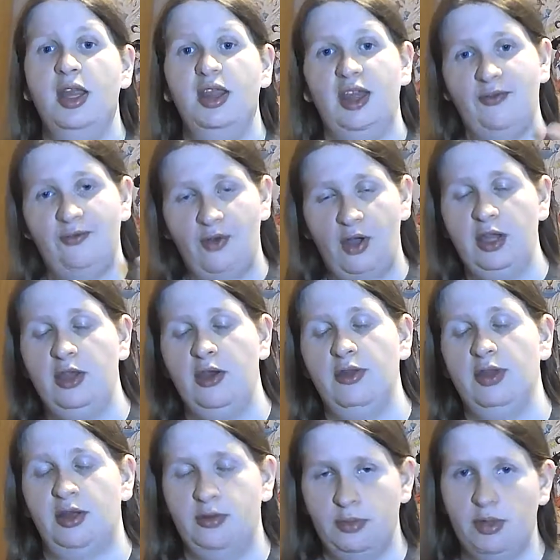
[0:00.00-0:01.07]
They find, you know,
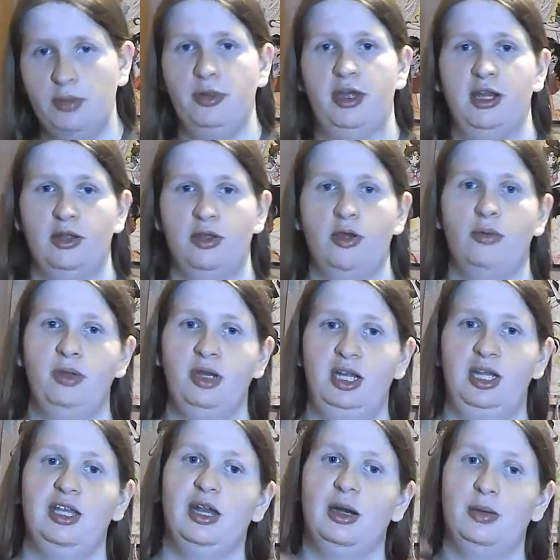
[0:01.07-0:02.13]
their plan is, you know, we need
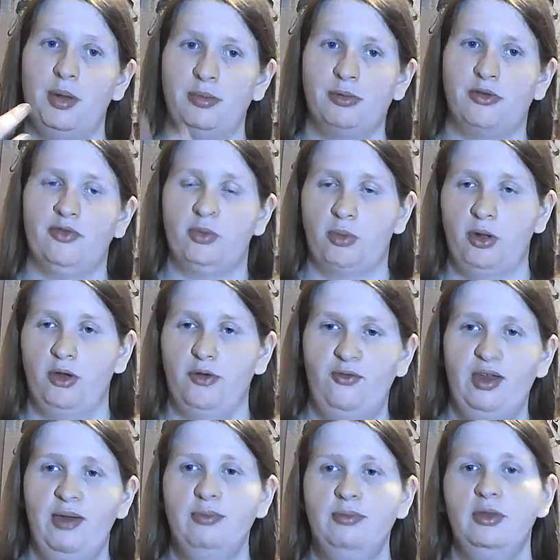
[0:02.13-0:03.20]
to get a member of the royal
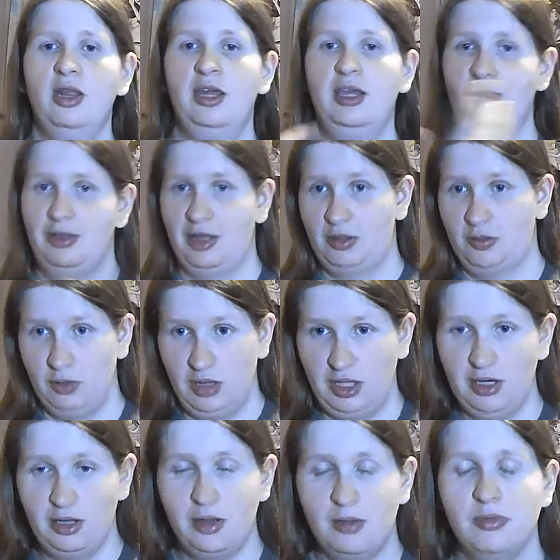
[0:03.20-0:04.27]
family. That's where
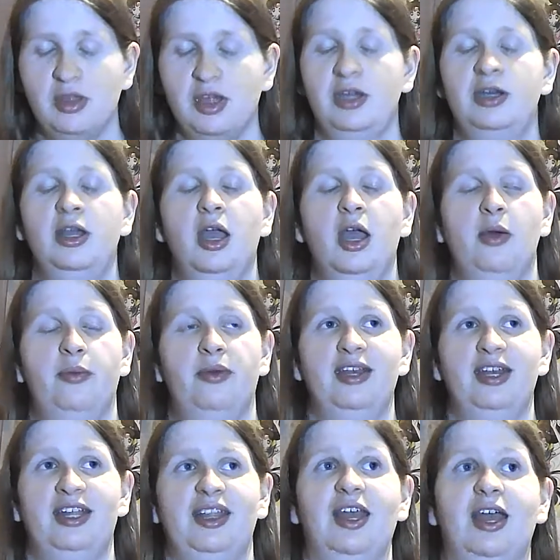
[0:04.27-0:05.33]
Dina comes in. We
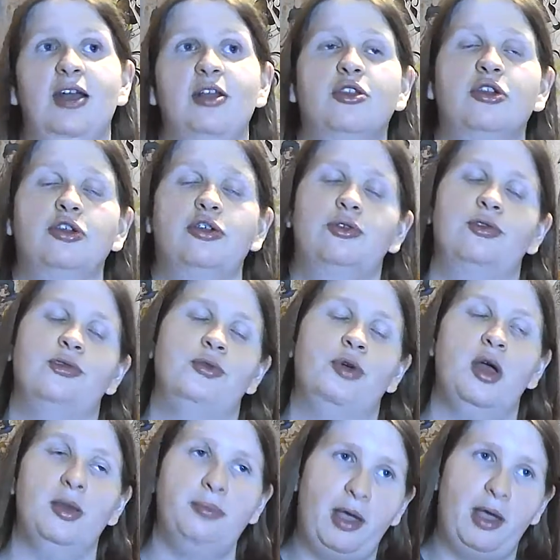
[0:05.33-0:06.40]
need to get to
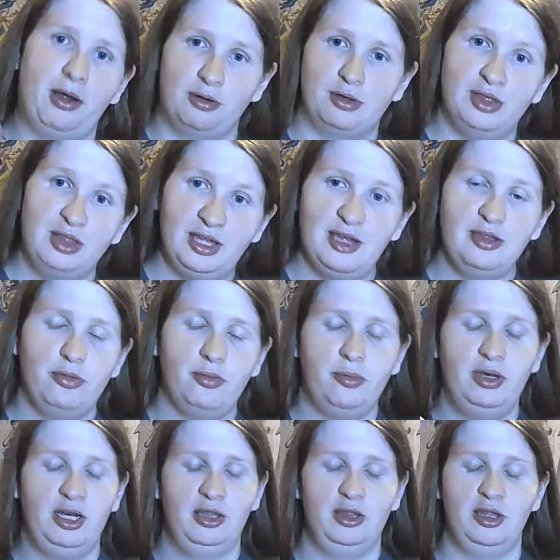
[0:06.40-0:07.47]
Paradis. We
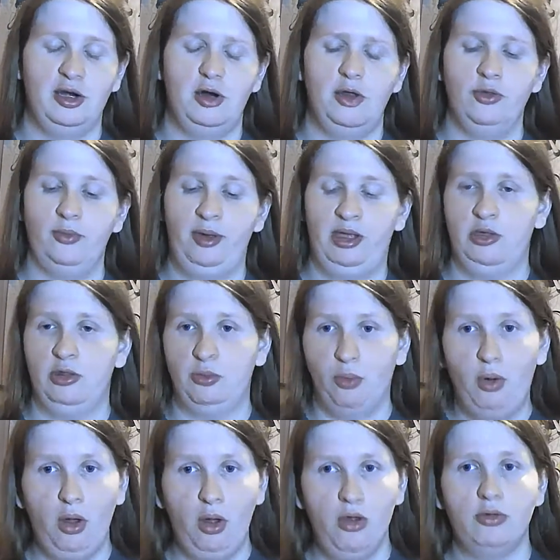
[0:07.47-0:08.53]
need to get all the way into the
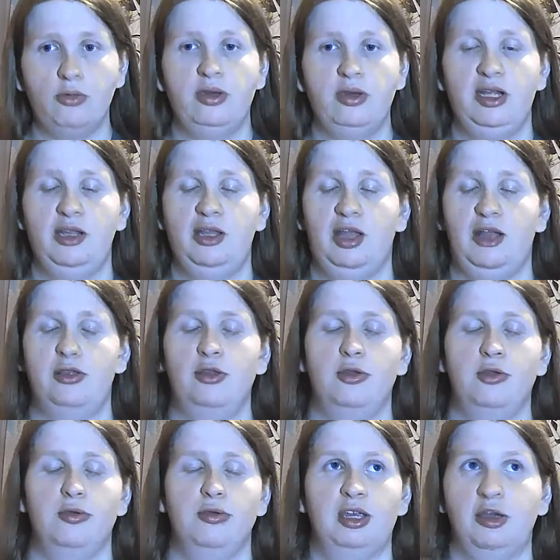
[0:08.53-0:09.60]
walls. We need to get
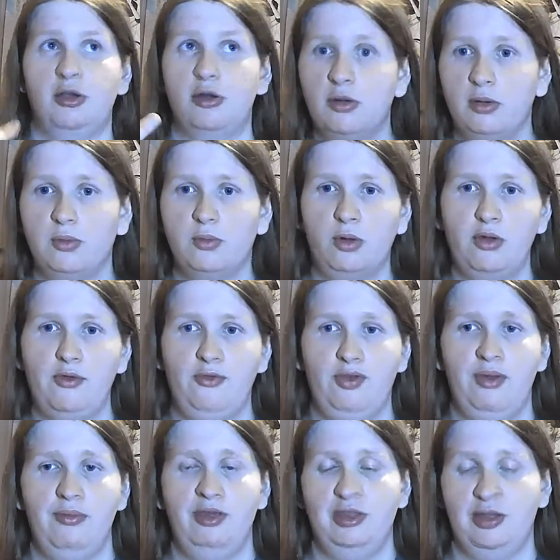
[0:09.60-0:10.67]
to the current royal
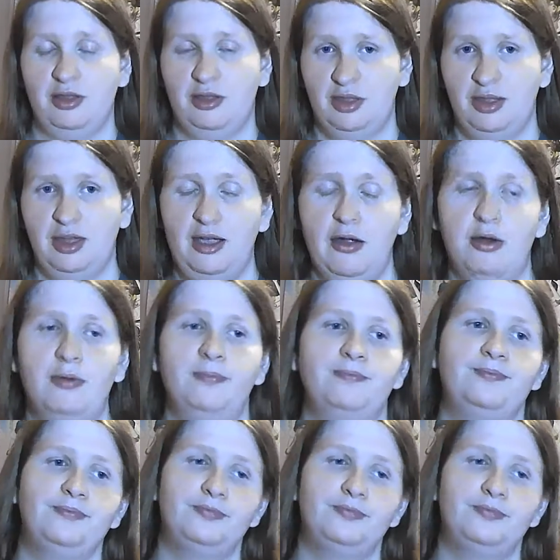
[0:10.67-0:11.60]
family that's there.